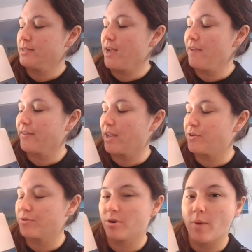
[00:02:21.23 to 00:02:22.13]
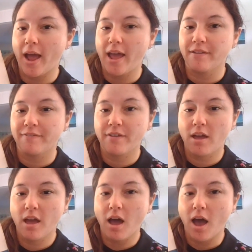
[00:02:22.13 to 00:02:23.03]
Diving under a wave,
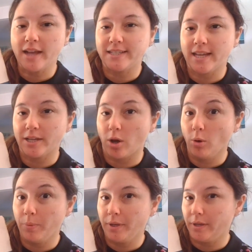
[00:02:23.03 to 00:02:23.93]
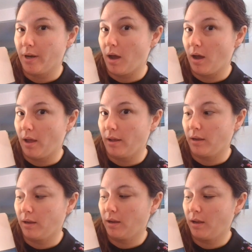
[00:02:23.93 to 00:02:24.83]
I dared open an eye,
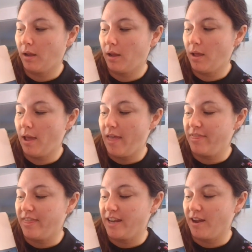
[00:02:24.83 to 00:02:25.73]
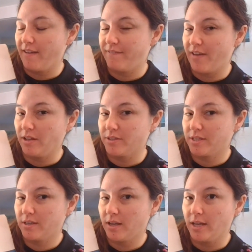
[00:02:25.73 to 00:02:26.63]
and then I
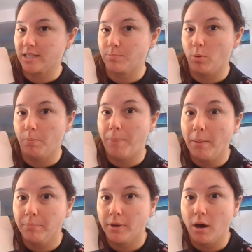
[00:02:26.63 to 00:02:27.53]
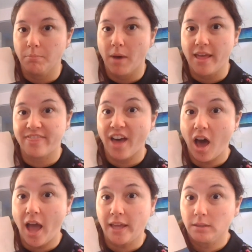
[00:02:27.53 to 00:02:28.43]
felt a small bump on my
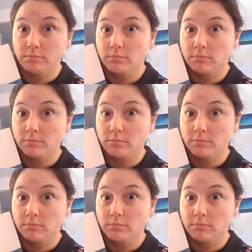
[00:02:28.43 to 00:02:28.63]
thigh.